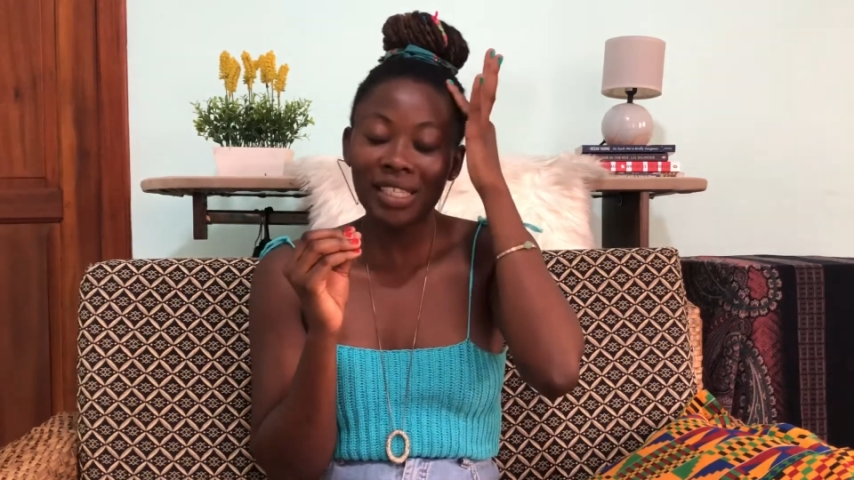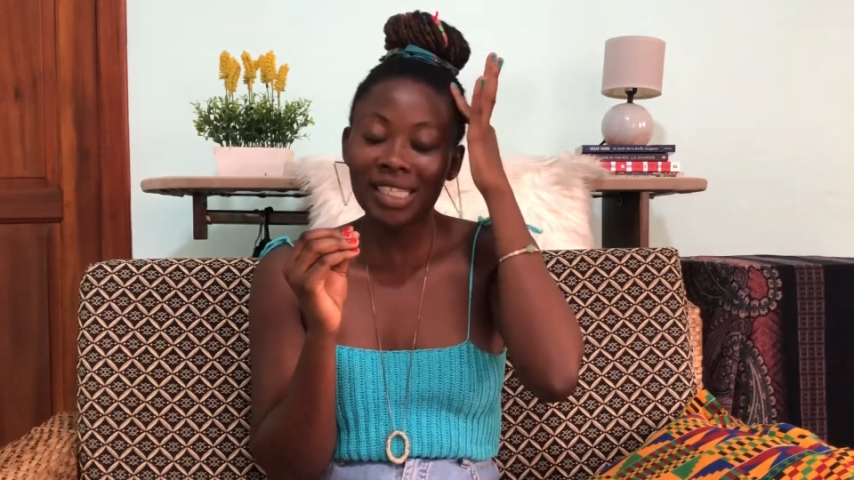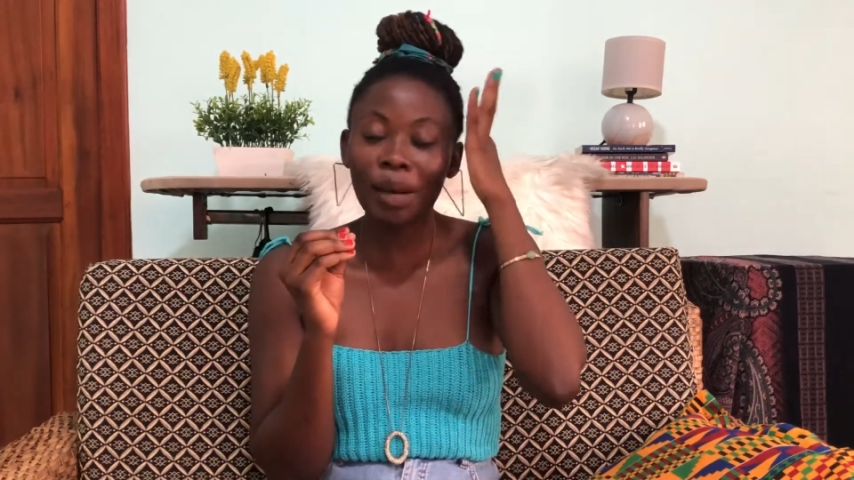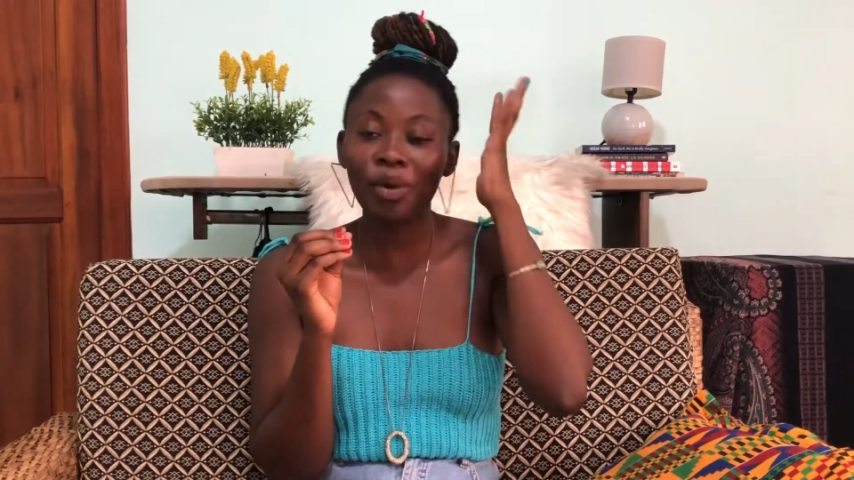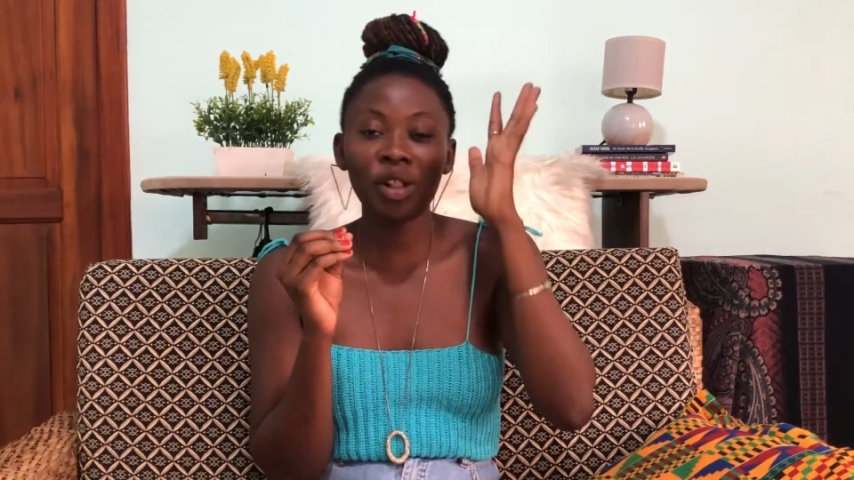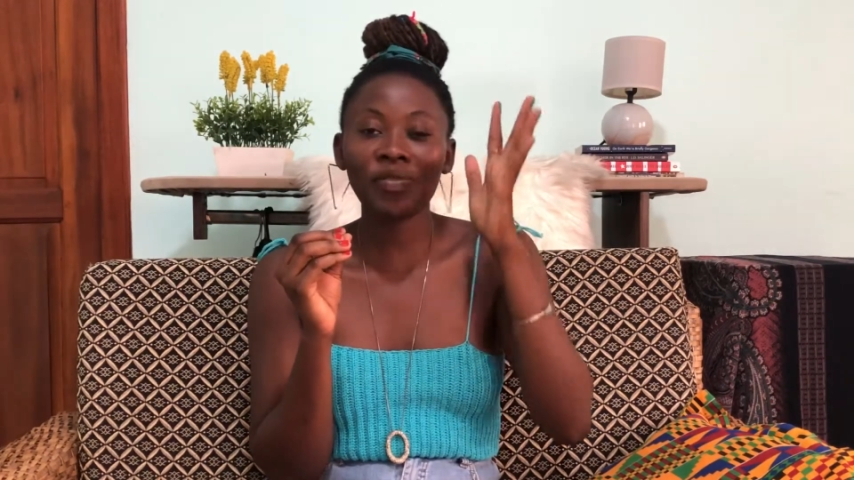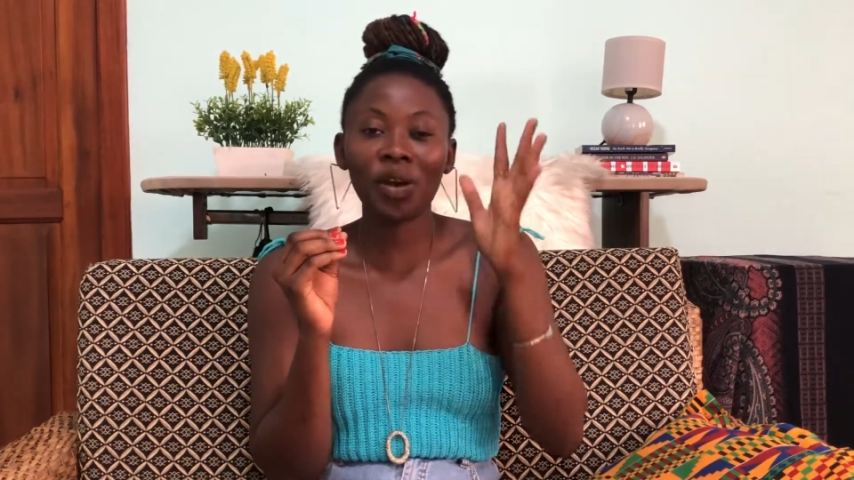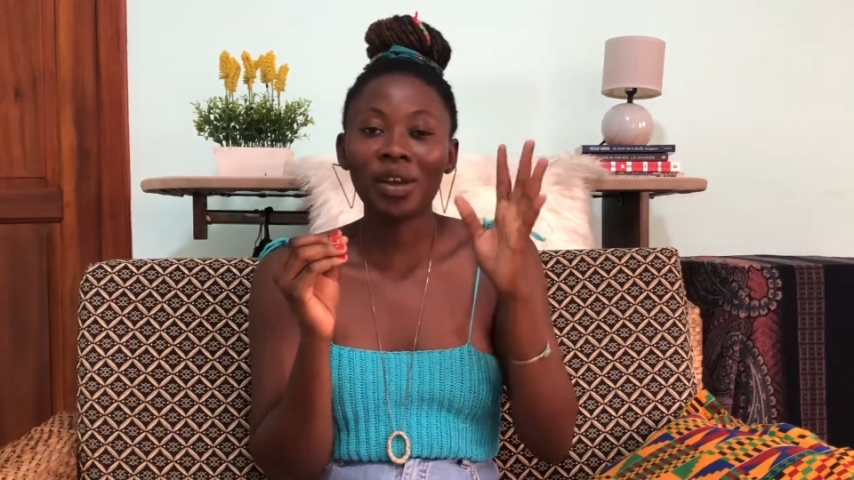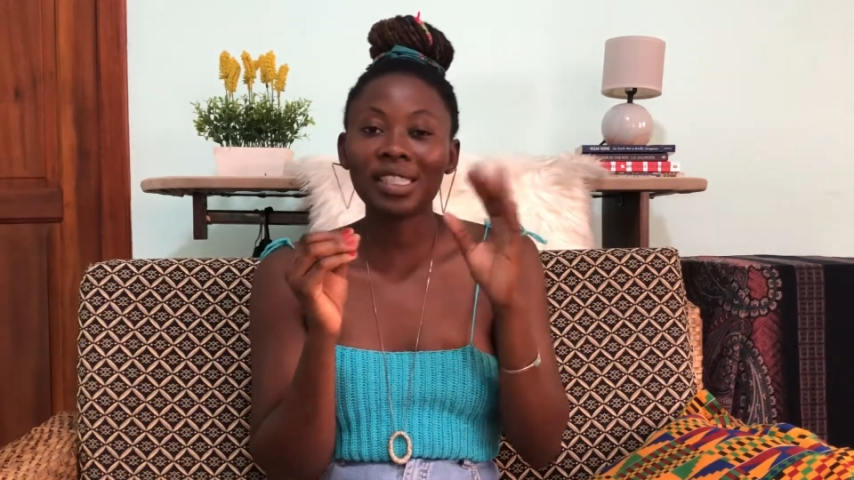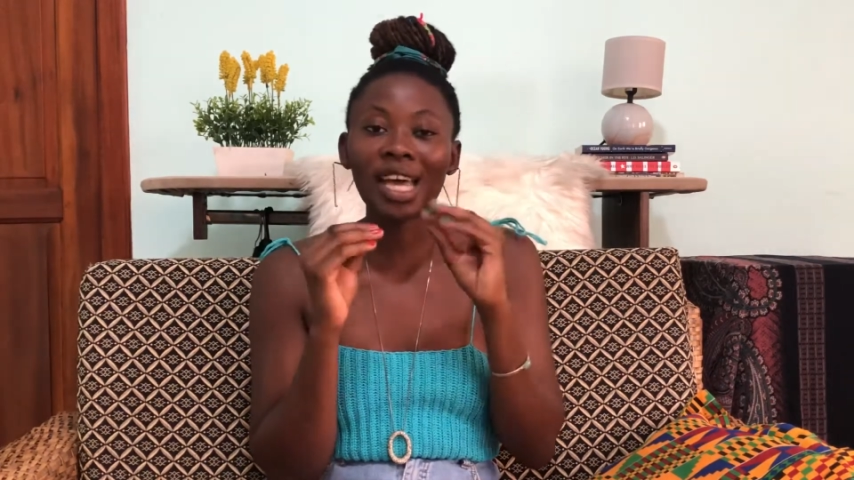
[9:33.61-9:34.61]
Samuel for
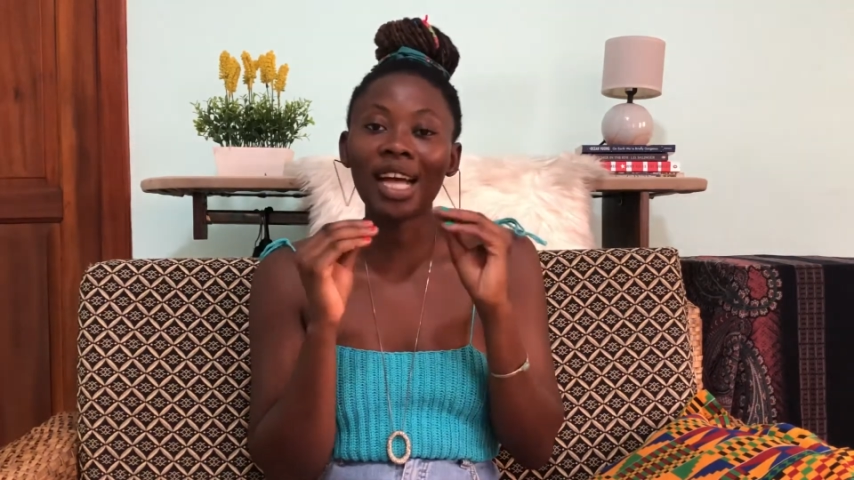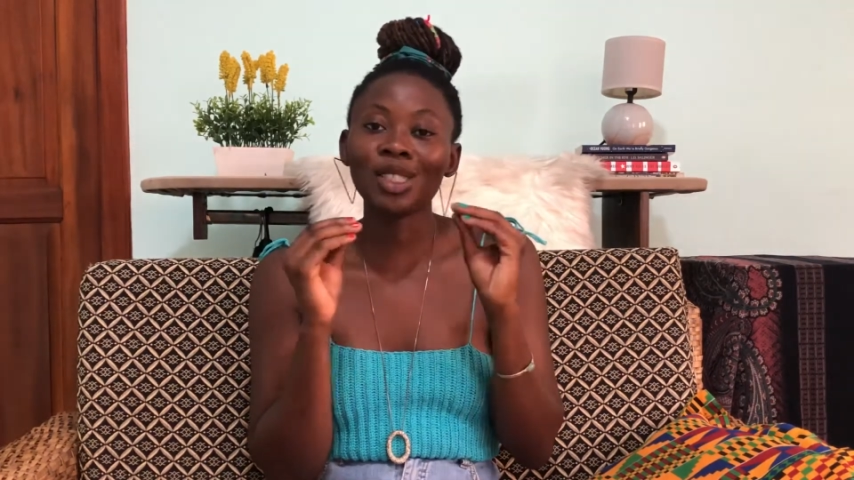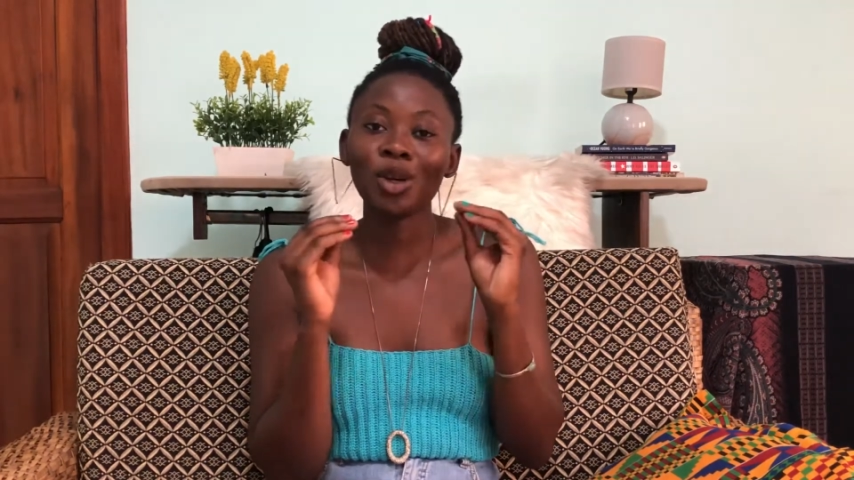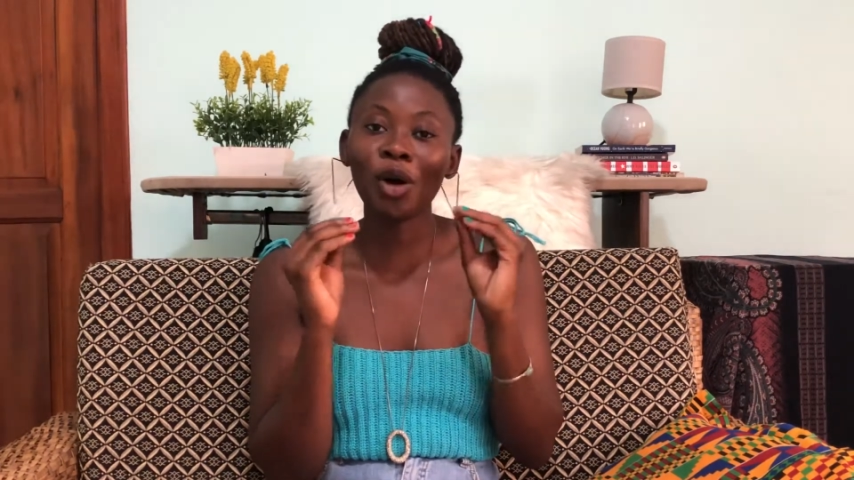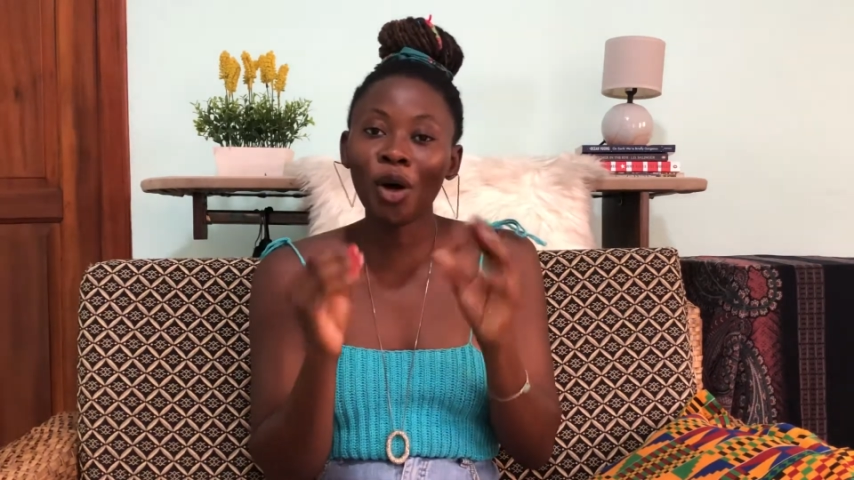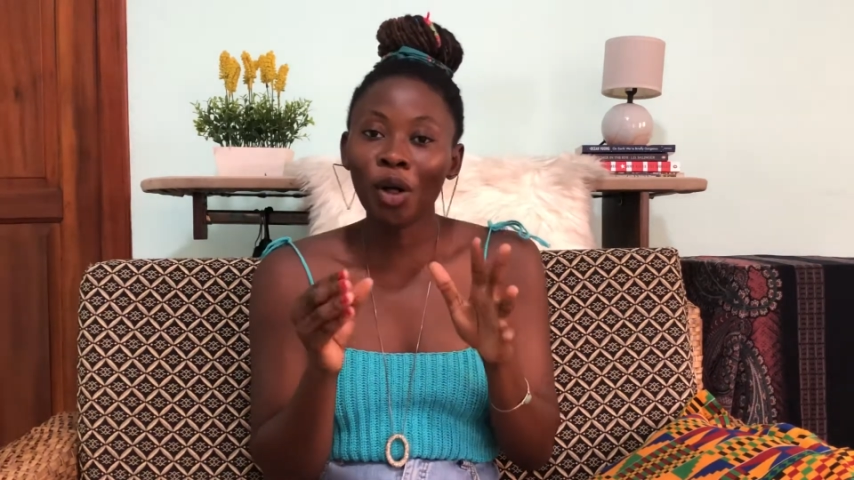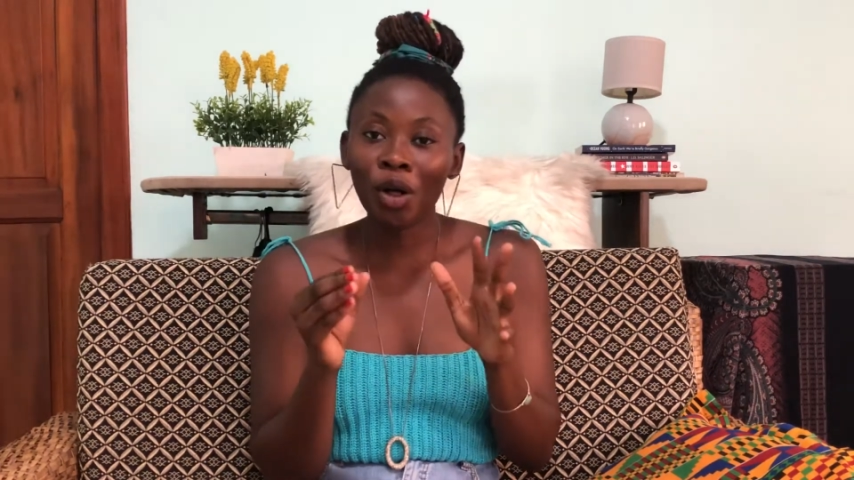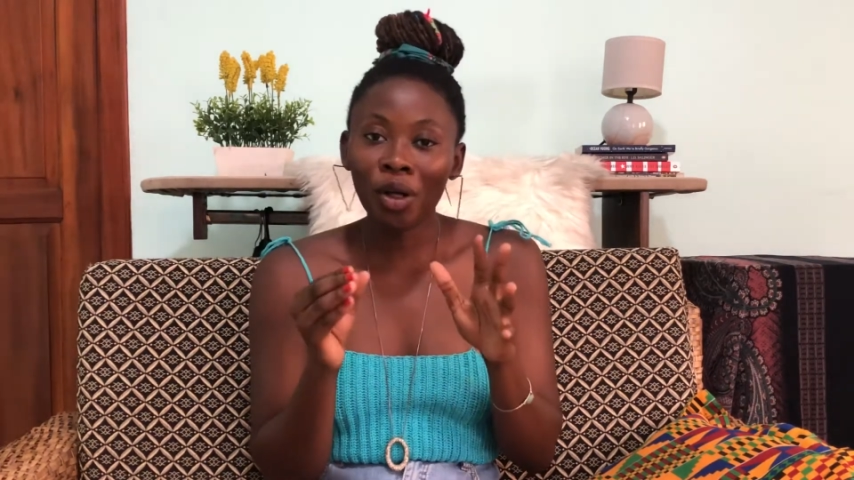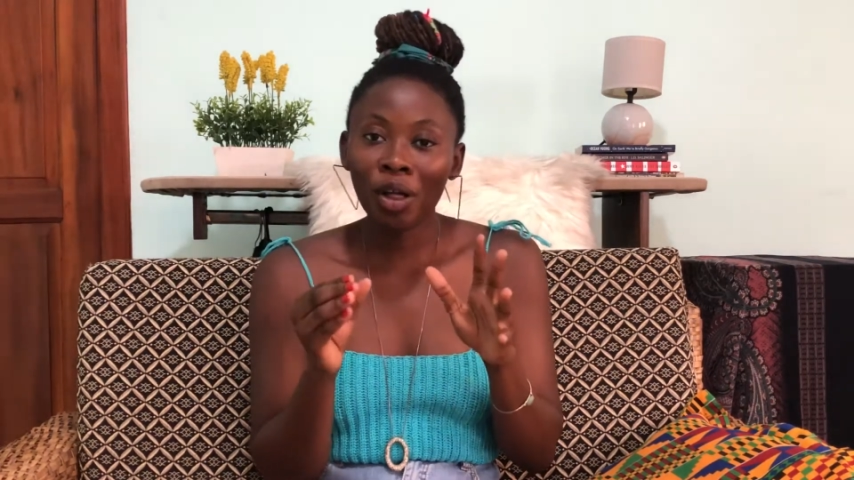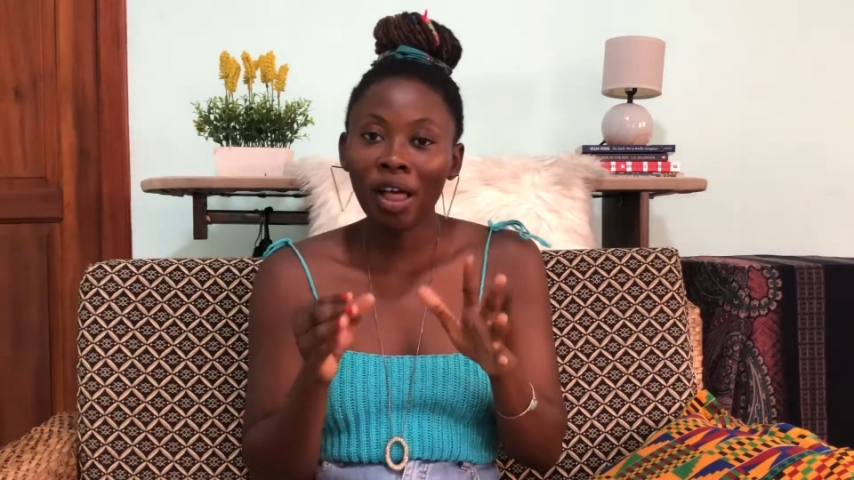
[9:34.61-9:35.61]
it at
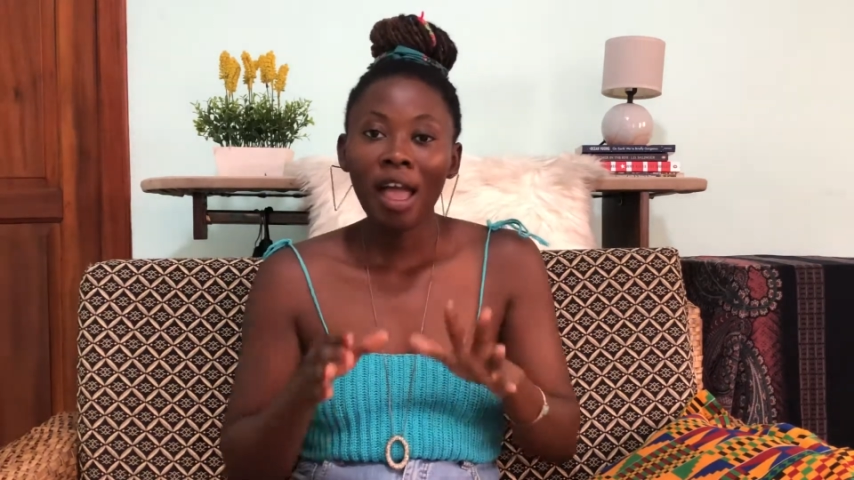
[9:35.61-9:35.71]
all.